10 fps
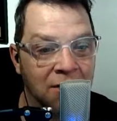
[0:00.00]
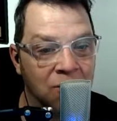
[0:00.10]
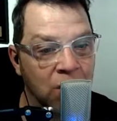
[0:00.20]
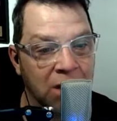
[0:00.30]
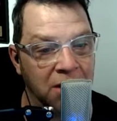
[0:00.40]
And I
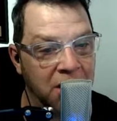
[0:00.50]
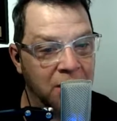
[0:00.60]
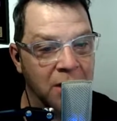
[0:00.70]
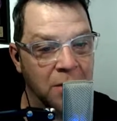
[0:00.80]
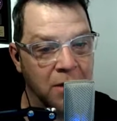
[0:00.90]
wheeled it
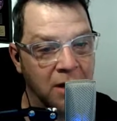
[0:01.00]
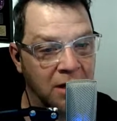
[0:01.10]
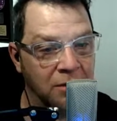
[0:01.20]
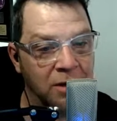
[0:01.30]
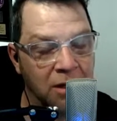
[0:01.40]
around the
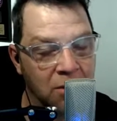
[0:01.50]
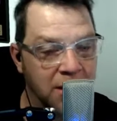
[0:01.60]
parking lot really